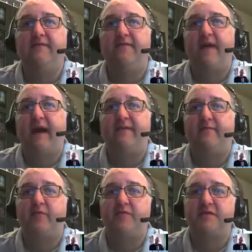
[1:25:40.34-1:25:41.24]

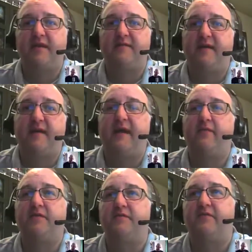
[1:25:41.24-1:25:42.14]
5% on
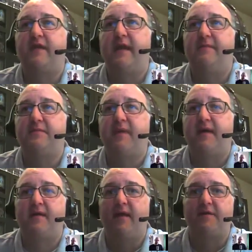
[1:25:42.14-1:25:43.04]
average of the games in
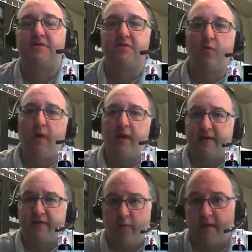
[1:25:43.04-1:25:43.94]
my collection. So 1 out
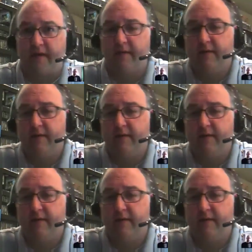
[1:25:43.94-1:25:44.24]
of 20.